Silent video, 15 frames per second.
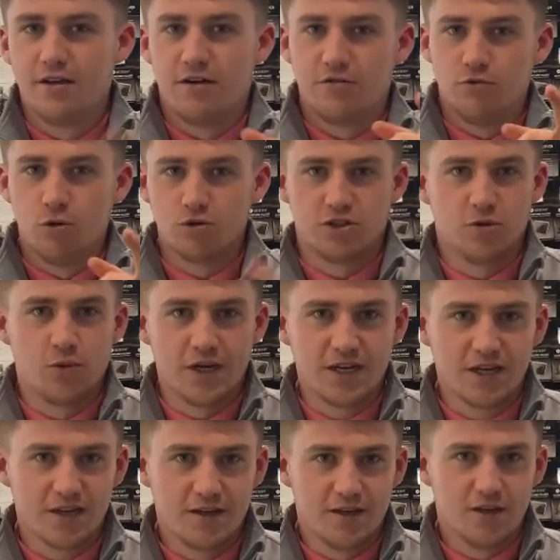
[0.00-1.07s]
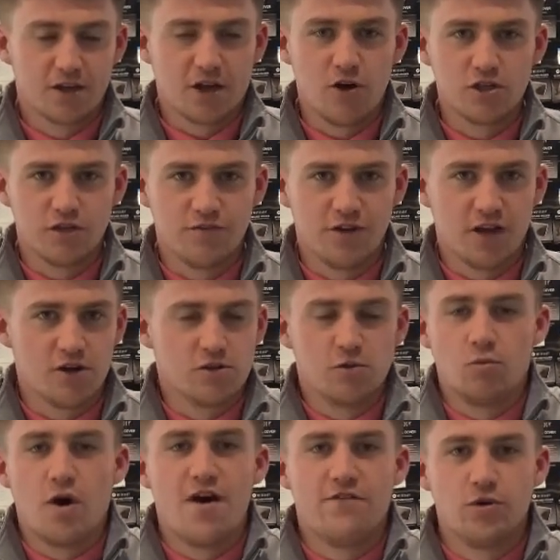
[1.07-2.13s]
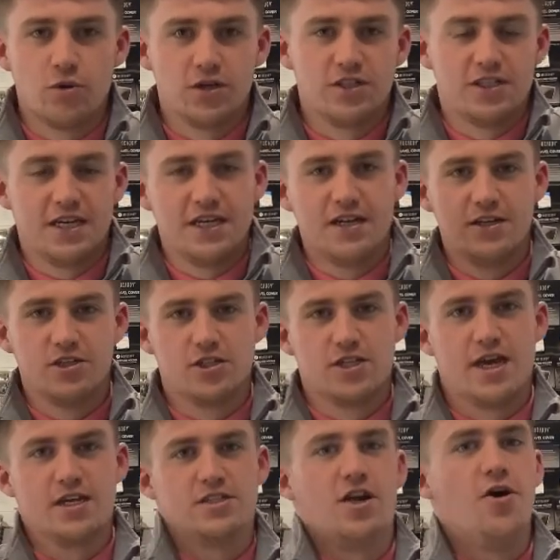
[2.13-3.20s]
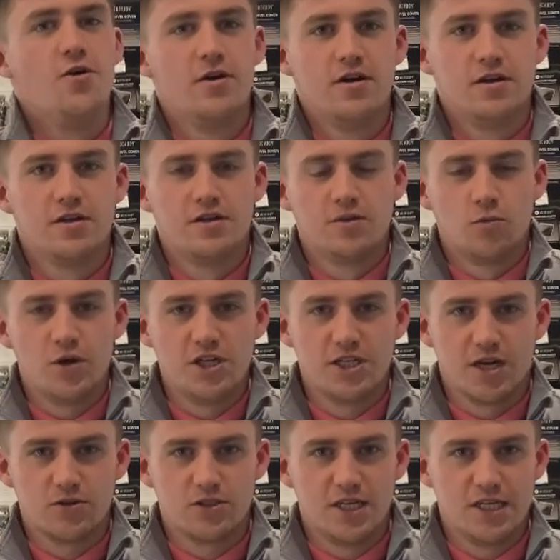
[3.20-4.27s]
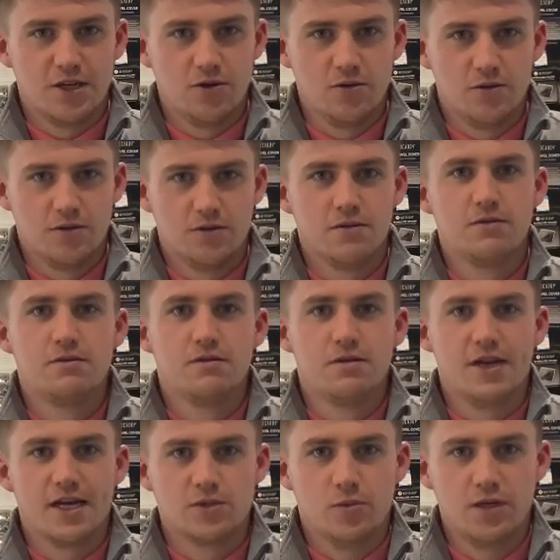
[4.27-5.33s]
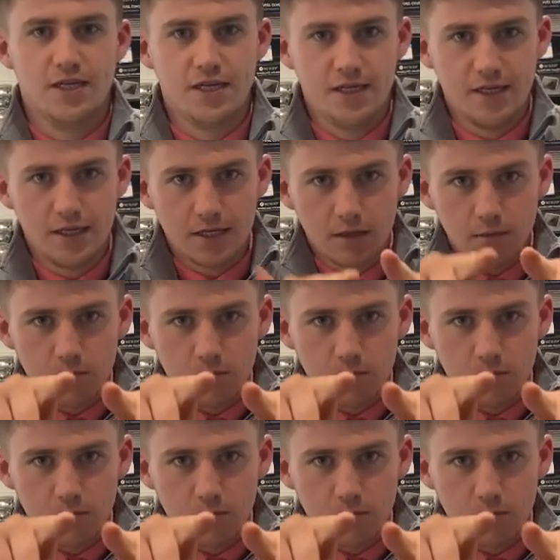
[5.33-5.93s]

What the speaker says: Rules of the week, coaching videos, whatever you want to see, just let us know. We shall see you next week.